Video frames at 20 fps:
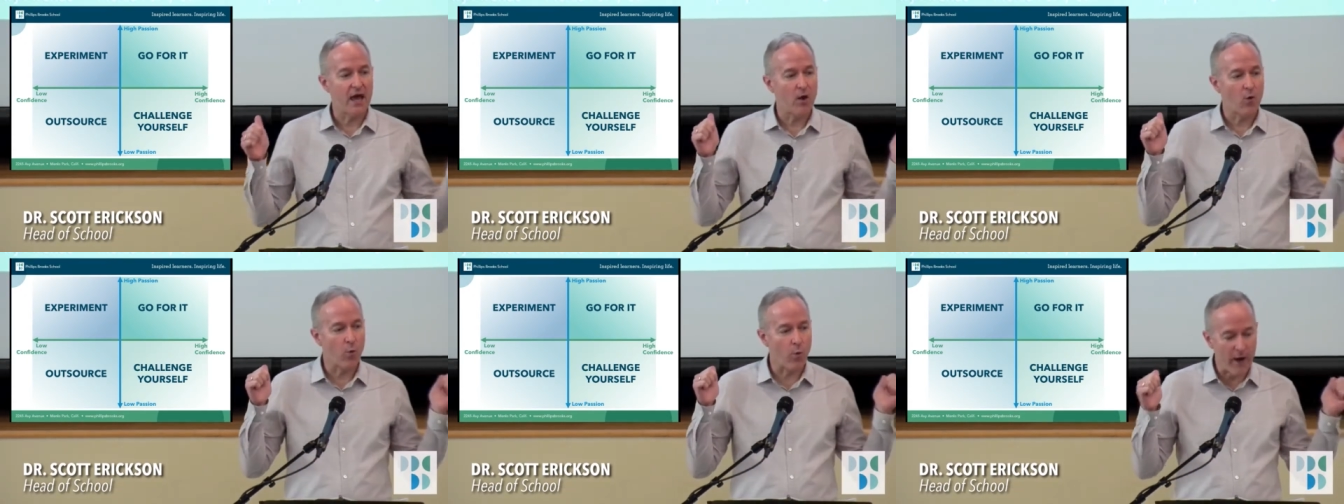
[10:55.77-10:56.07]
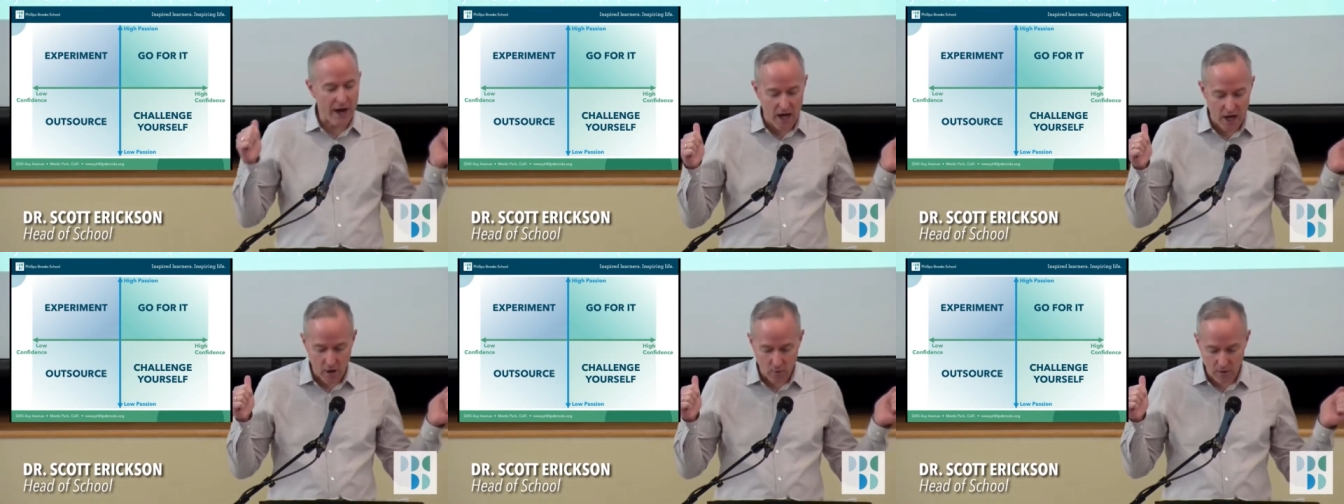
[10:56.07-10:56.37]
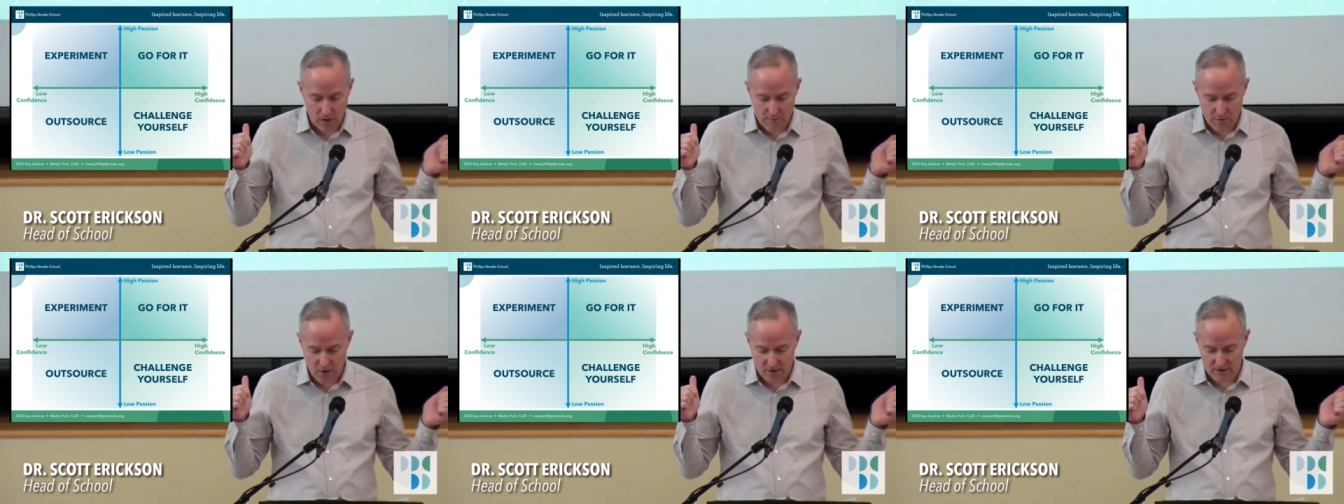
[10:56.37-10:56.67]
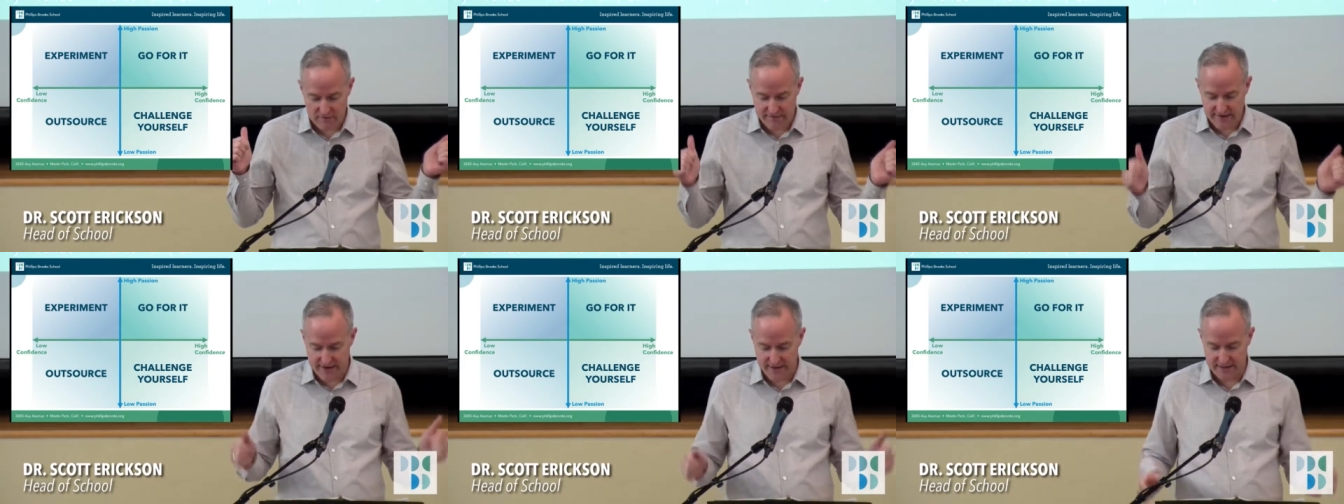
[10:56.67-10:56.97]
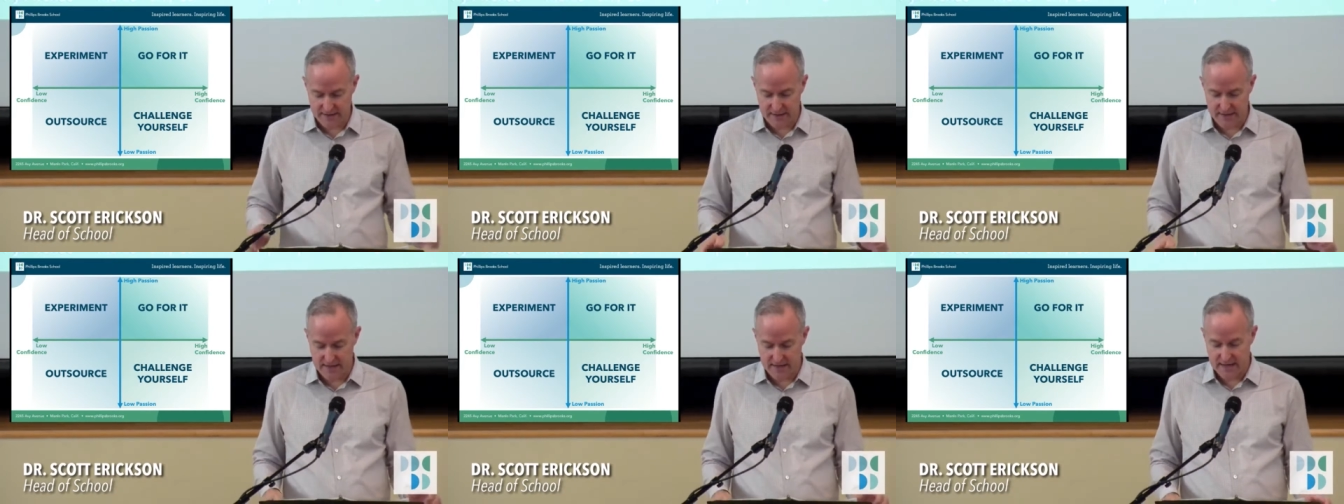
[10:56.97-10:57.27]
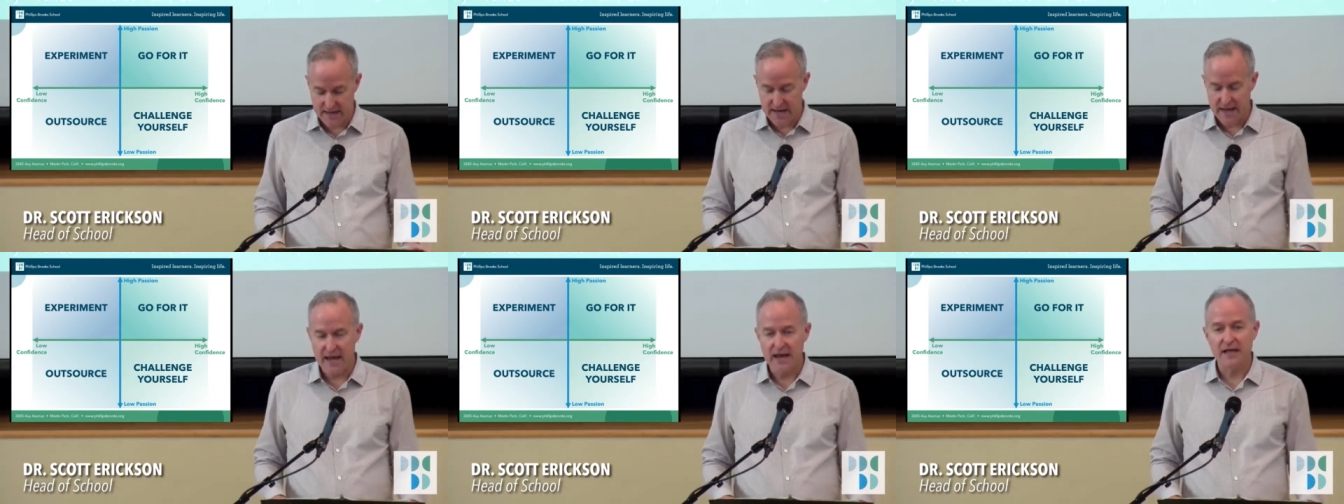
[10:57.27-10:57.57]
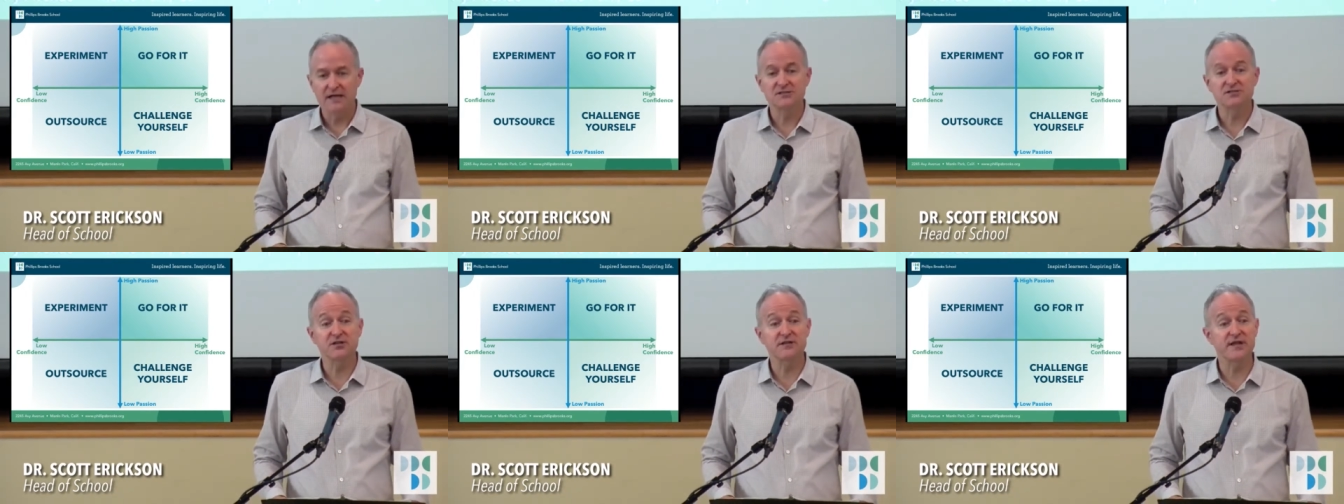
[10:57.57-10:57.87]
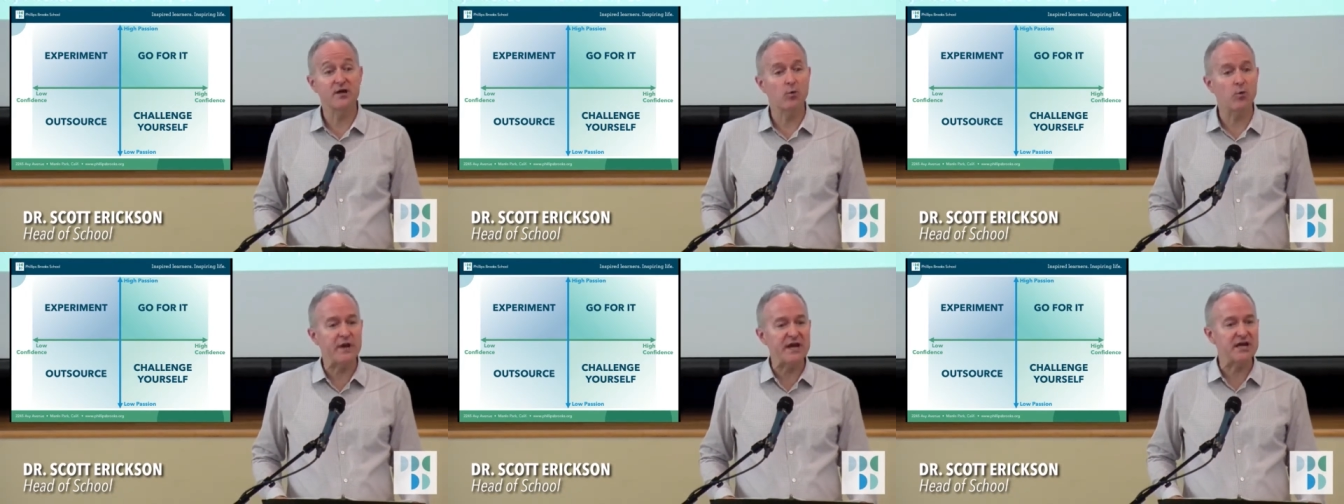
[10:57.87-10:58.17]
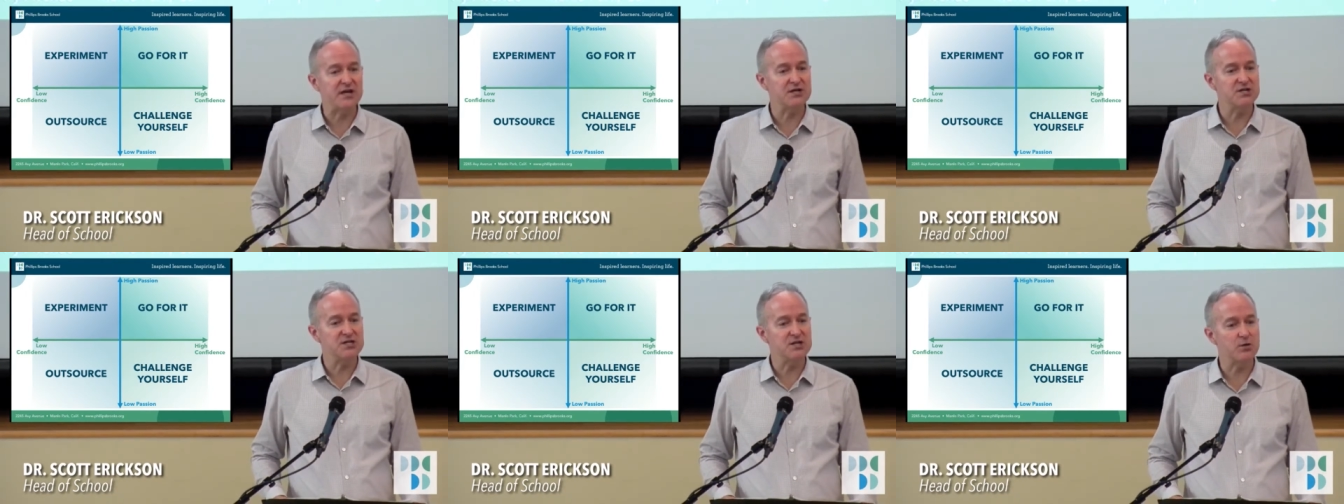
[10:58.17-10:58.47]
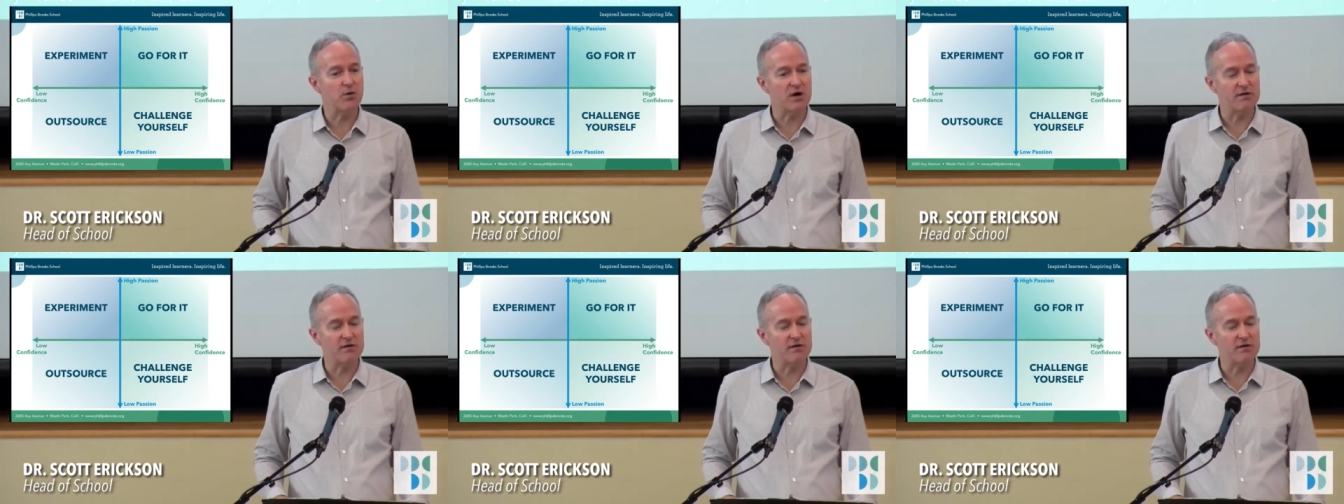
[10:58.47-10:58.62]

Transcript: where we're motivated, so that we can do